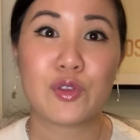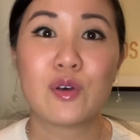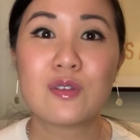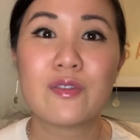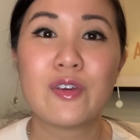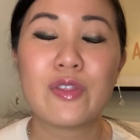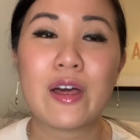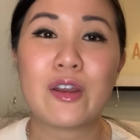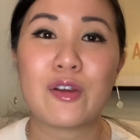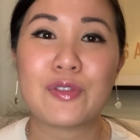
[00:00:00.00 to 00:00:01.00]
those of you
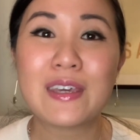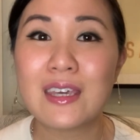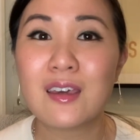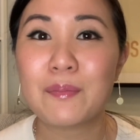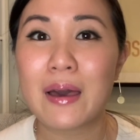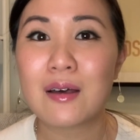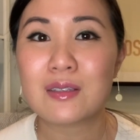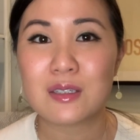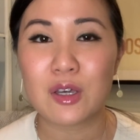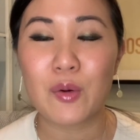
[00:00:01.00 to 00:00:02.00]
that are thinking
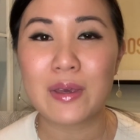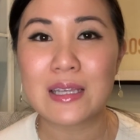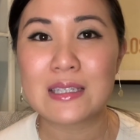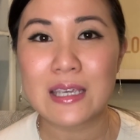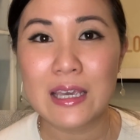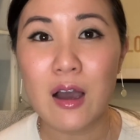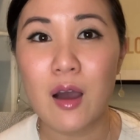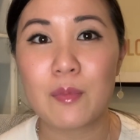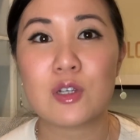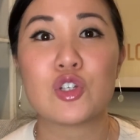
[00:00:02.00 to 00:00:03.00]
about going into
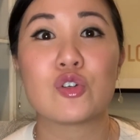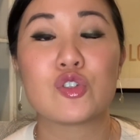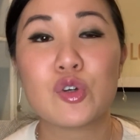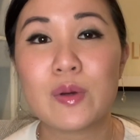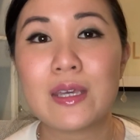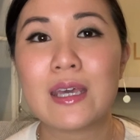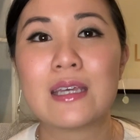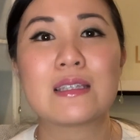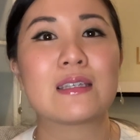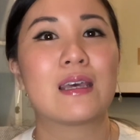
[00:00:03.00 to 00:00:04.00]
e-commerce, you're doing
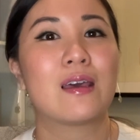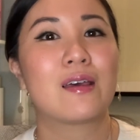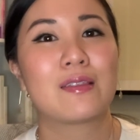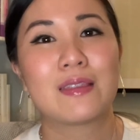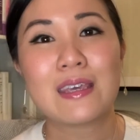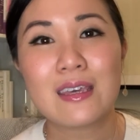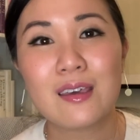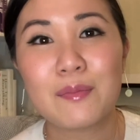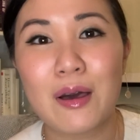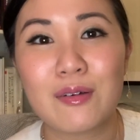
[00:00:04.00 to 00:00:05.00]
it,
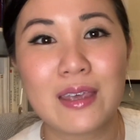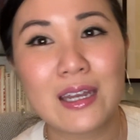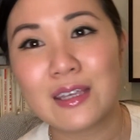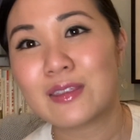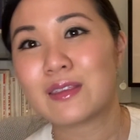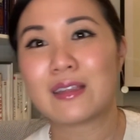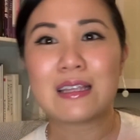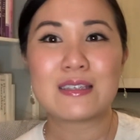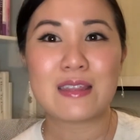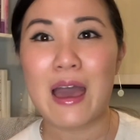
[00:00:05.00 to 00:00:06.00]
thinking about getting
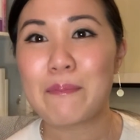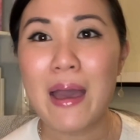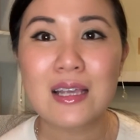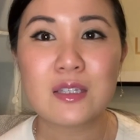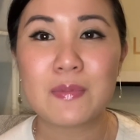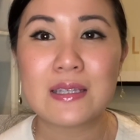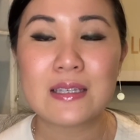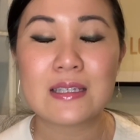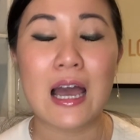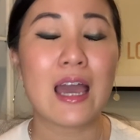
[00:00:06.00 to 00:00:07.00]
into that mass
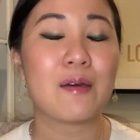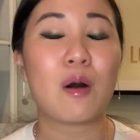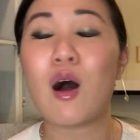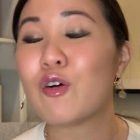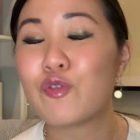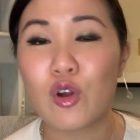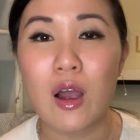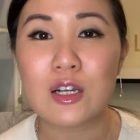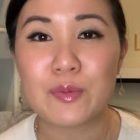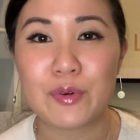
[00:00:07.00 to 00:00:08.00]
business, I am all for
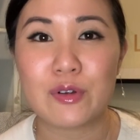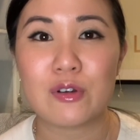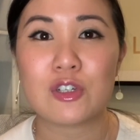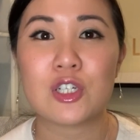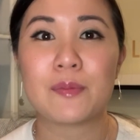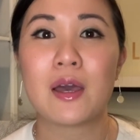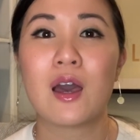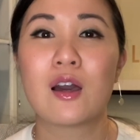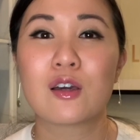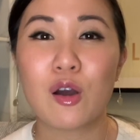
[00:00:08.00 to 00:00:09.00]
entrepreneurship.
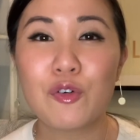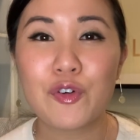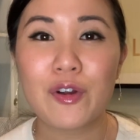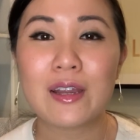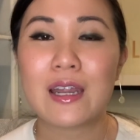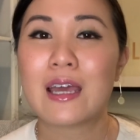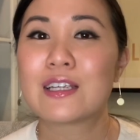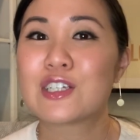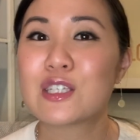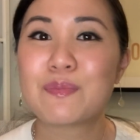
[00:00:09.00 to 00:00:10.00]
Go for it.
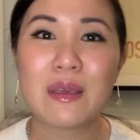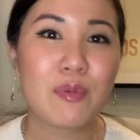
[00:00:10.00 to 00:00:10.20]
Just be